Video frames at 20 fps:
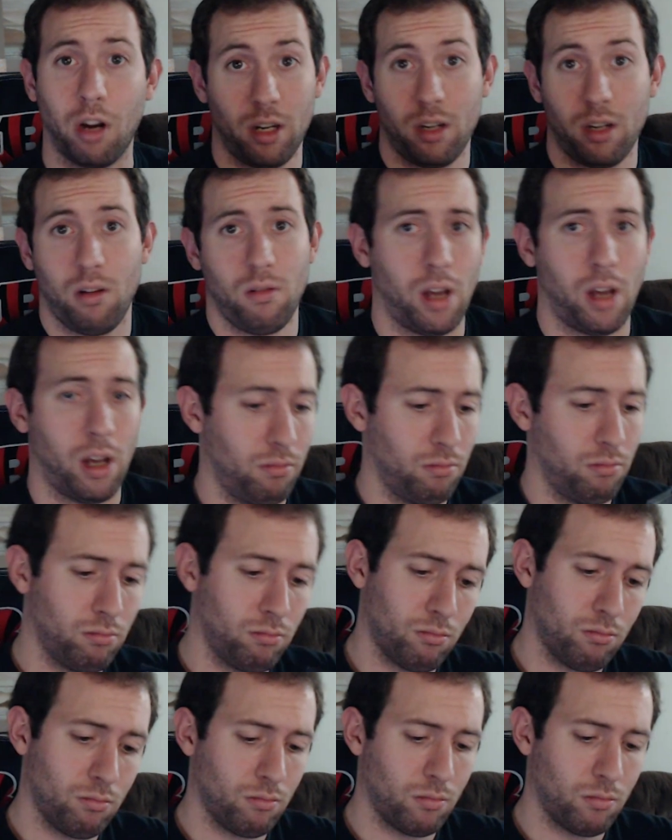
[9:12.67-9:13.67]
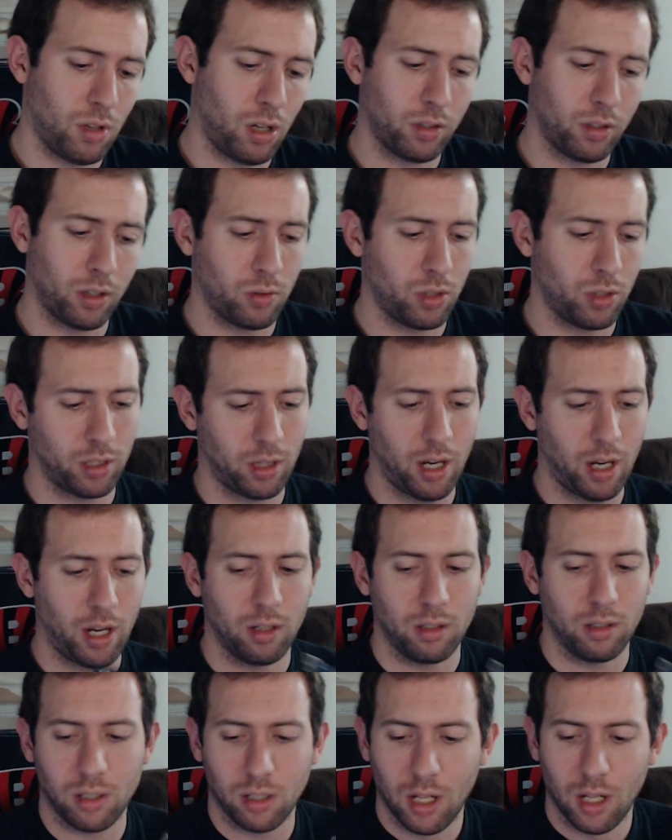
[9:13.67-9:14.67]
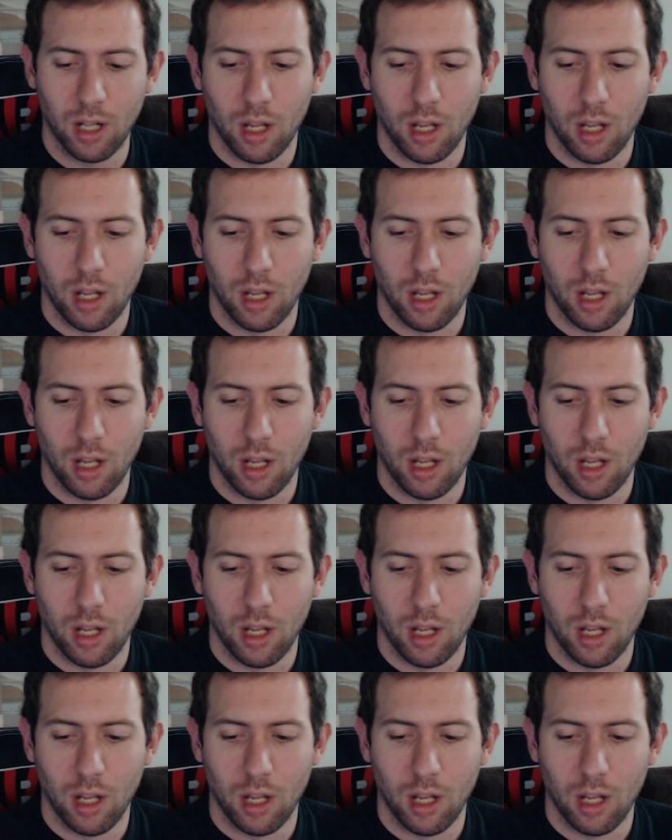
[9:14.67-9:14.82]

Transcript: I didn't know that. I'll have to go check that out.